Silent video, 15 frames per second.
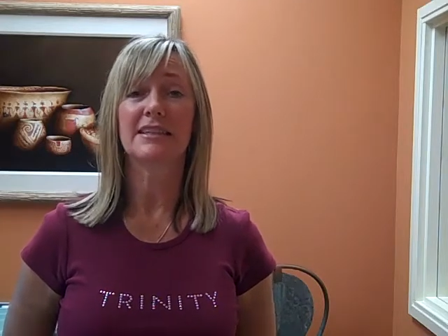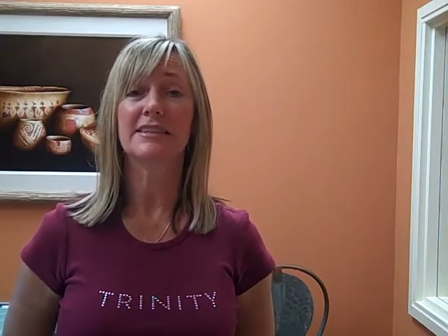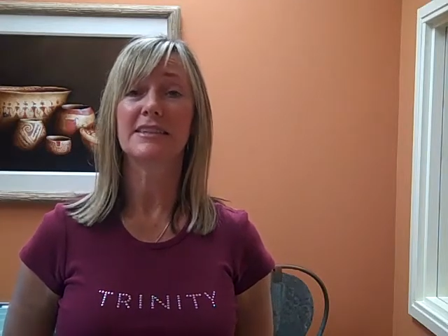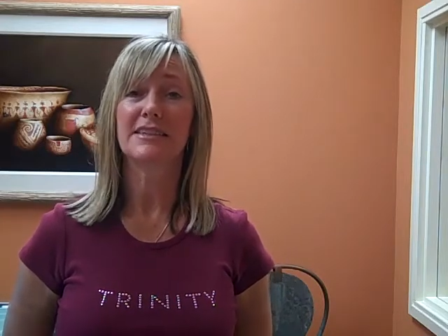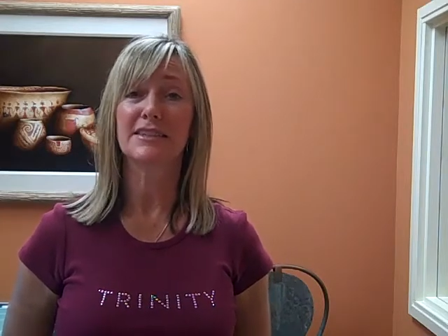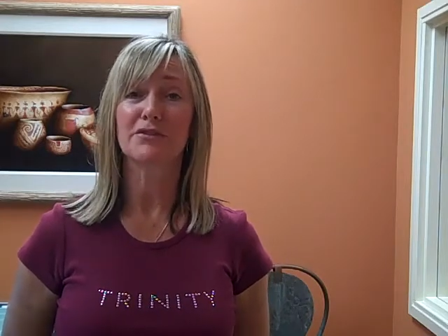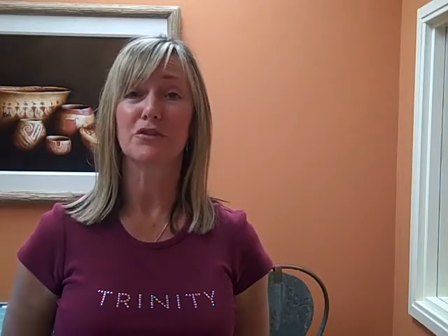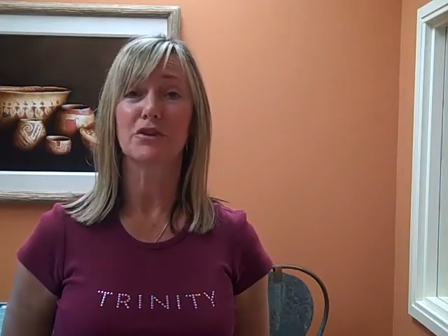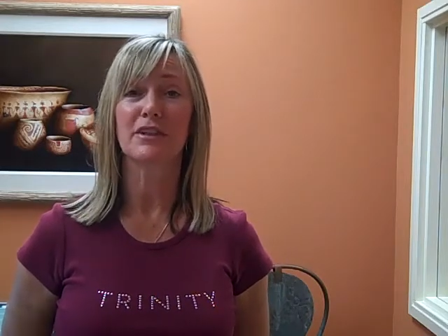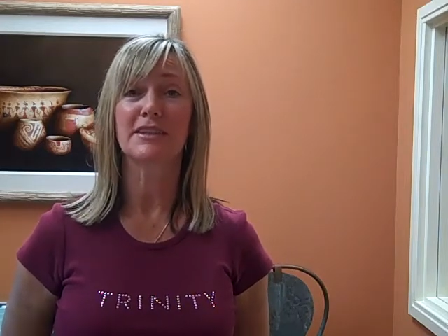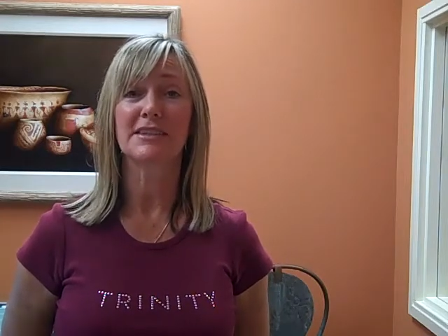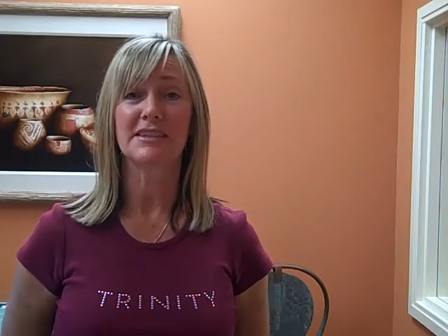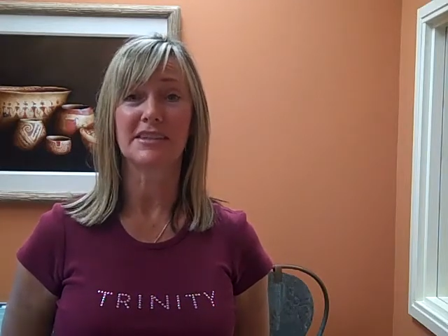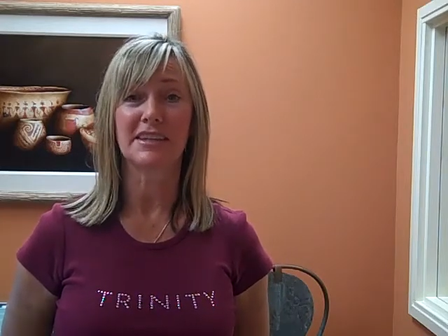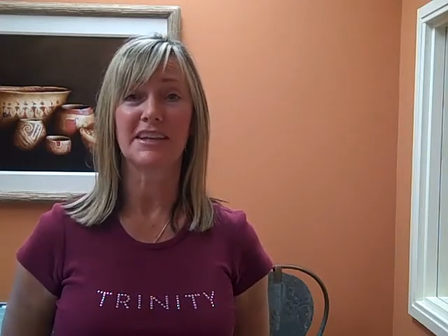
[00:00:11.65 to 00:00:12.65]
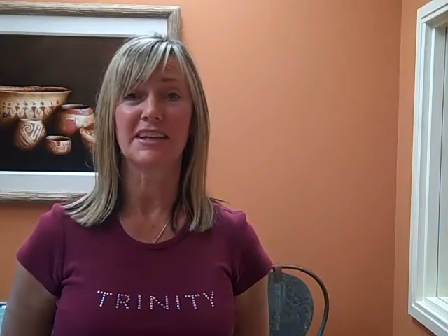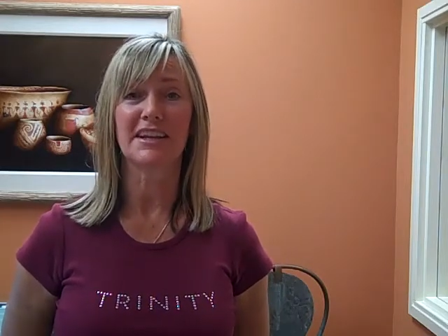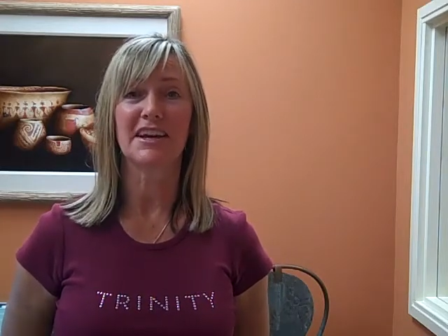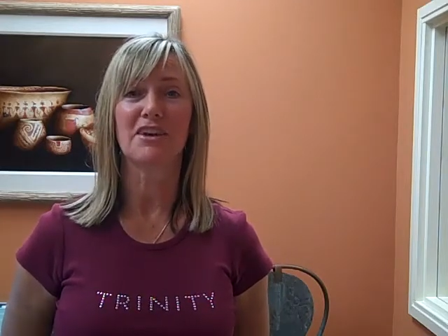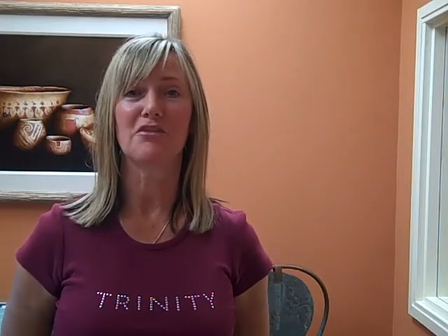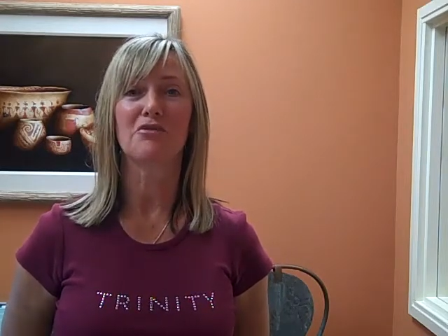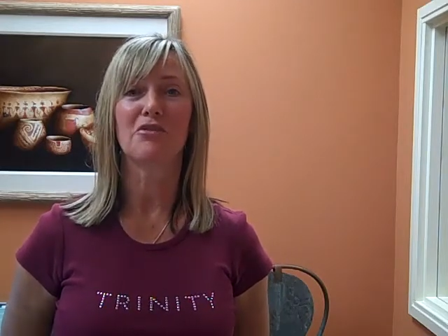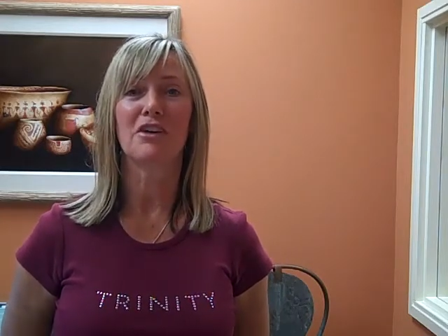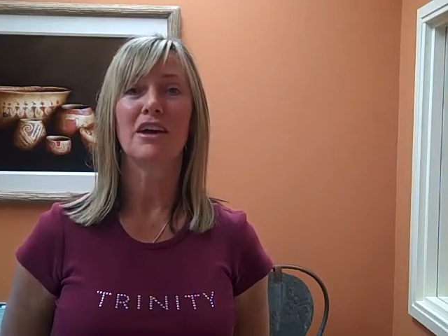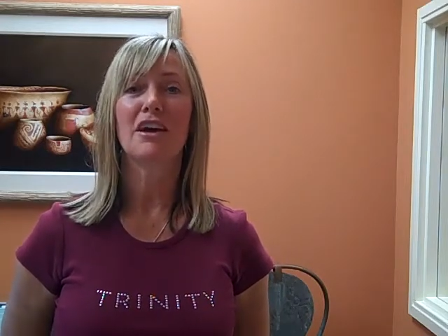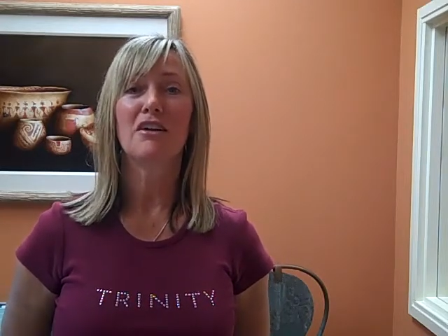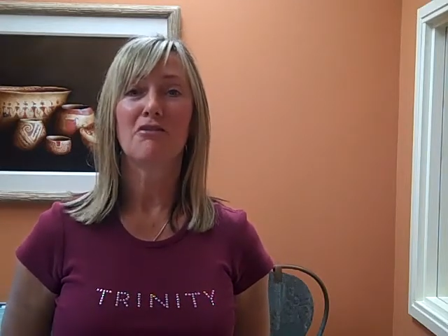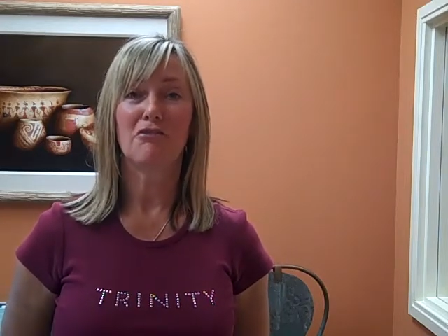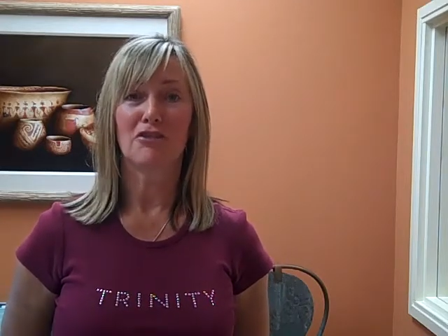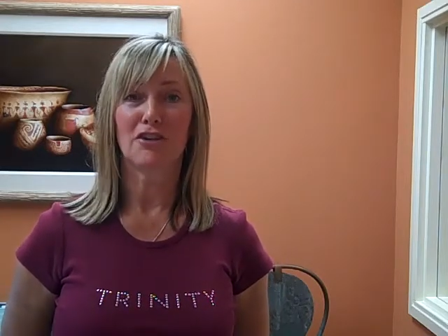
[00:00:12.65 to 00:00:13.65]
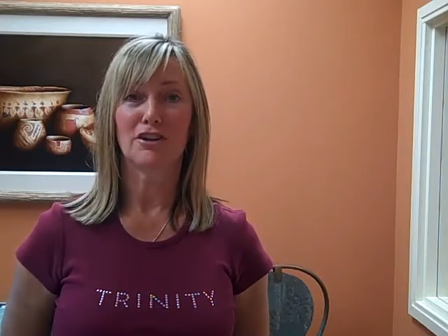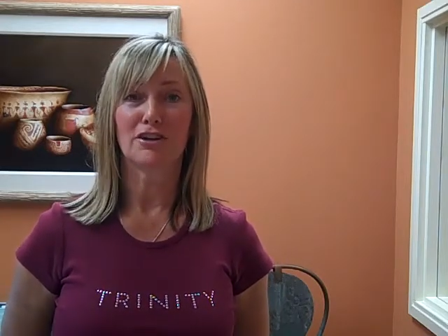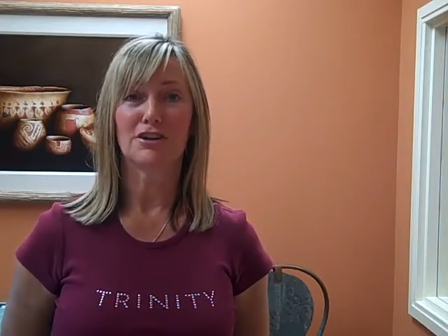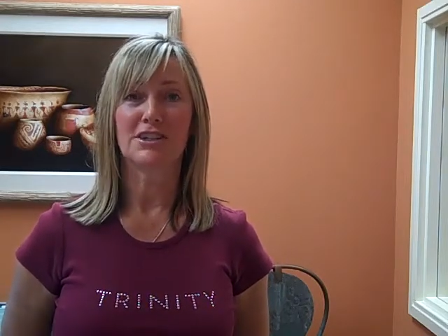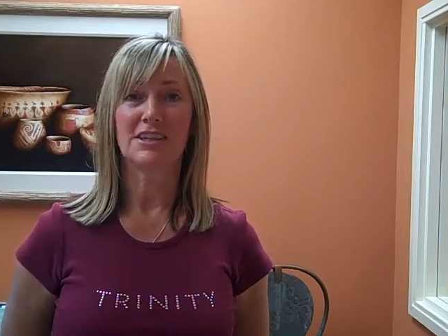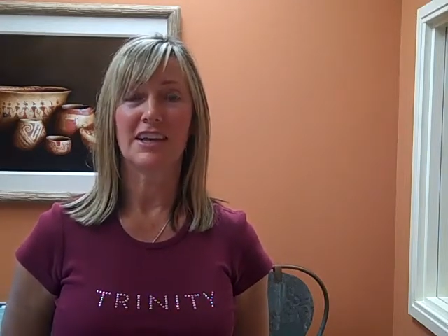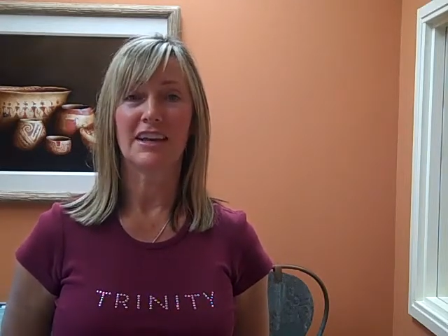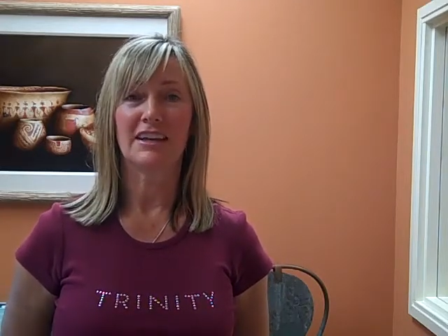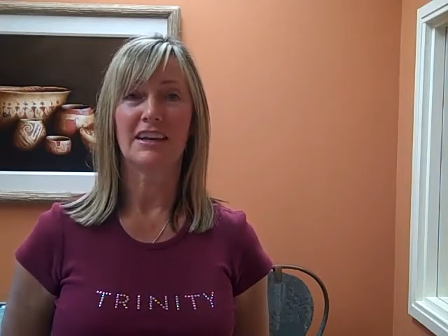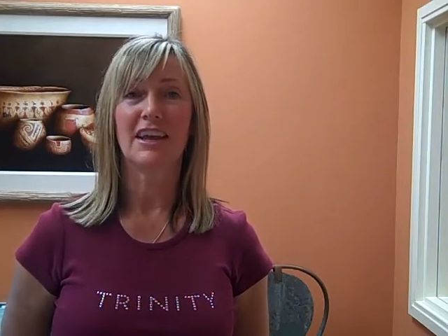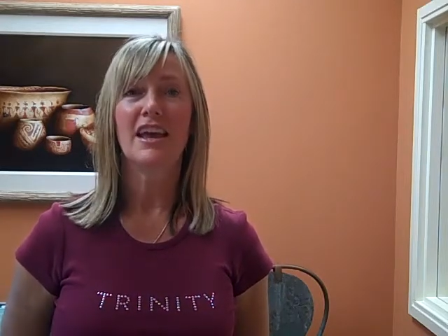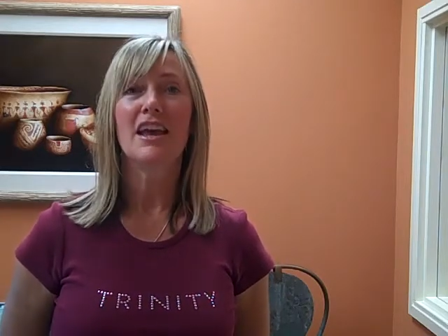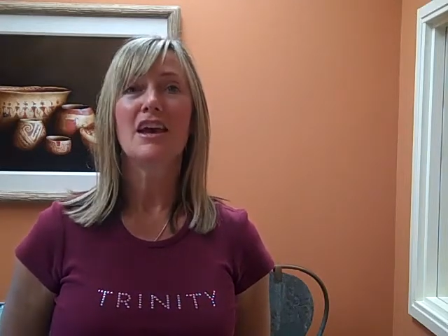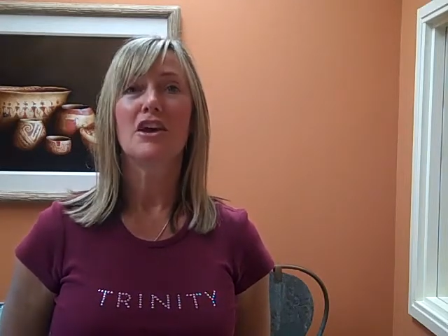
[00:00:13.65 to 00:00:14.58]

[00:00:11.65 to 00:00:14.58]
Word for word: This is for the city of Fullerton.